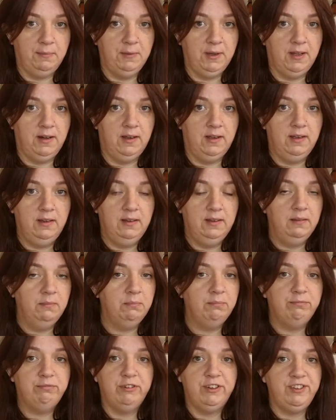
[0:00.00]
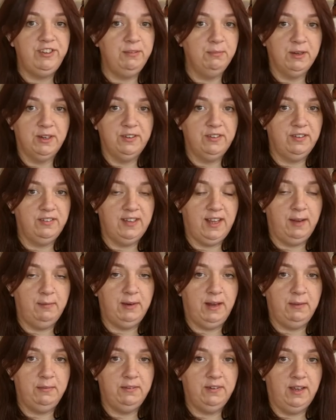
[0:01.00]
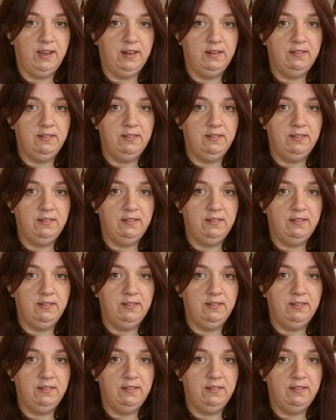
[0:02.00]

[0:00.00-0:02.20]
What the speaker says: colour, pretty much the same lampshade.